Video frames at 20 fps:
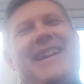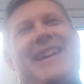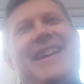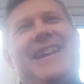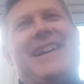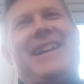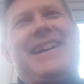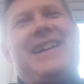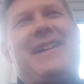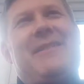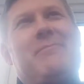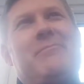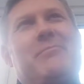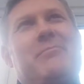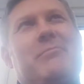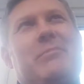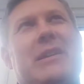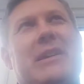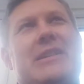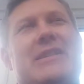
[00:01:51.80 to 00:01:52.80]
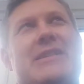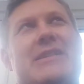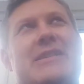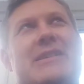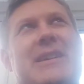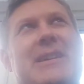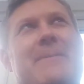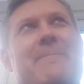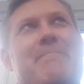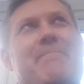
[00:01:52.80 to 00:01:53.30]
but
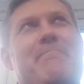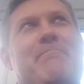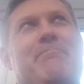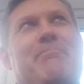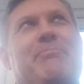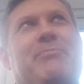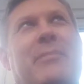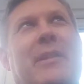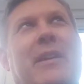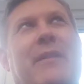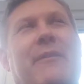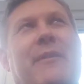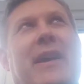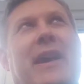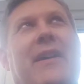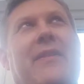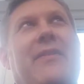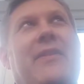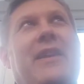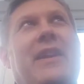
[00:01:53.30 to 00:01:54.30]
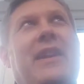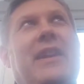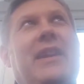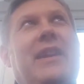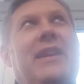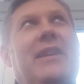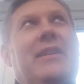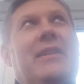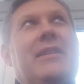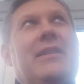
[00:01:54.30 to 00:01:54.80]
I found
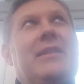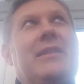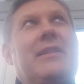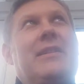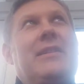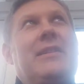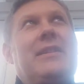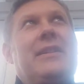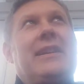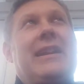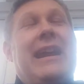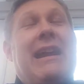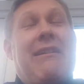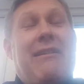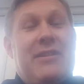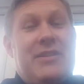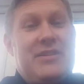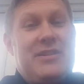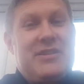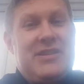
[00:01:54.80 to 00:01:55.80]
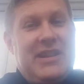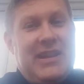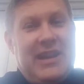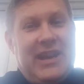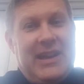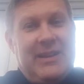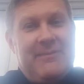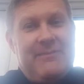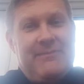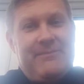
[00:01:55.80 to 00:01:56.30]
the characters in
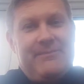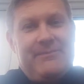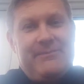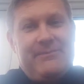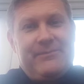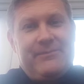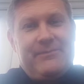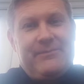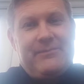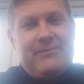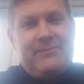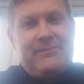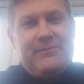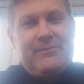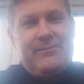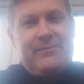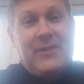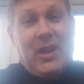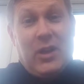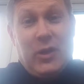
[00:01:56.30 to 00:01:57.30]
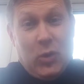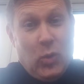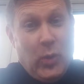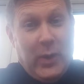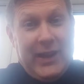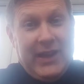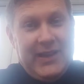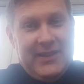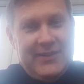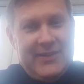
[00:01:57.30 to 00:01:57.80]
it
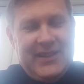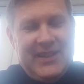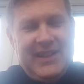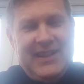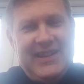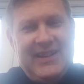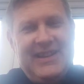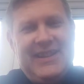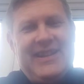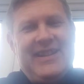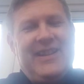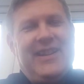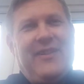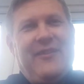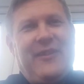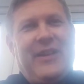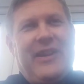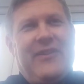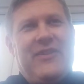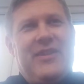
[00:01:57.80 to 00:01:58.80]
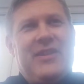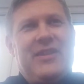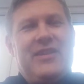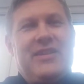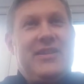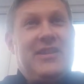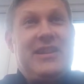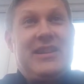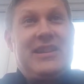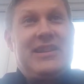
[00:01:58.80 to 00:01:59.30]
annoying. I found
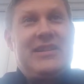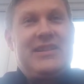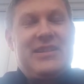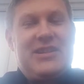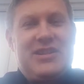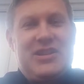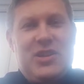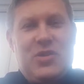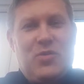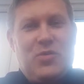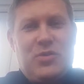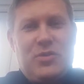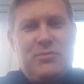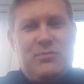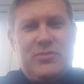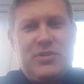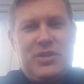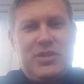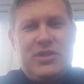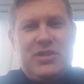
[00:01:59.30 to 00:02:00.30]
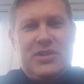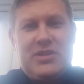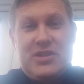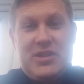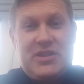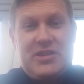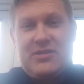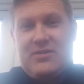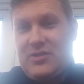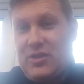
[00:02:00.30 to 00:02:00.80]
the children
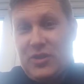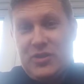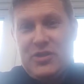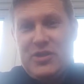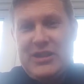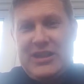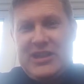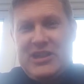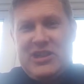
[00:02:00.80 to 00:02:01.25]
just constantly